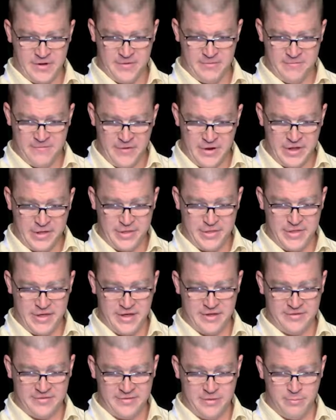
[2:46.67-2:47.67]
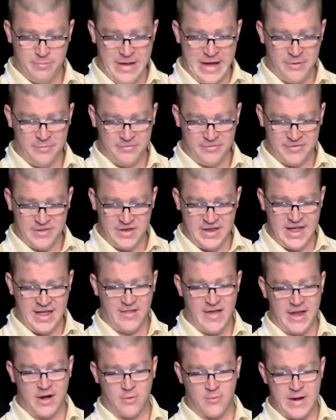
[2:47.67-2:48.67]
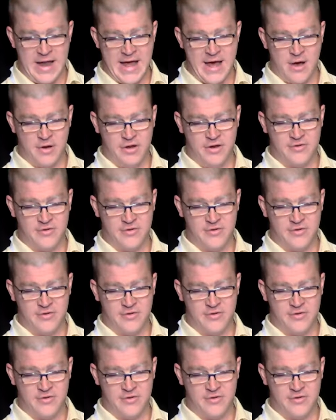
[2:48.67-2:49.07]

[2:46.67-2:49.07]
funny things to bounce the daylight around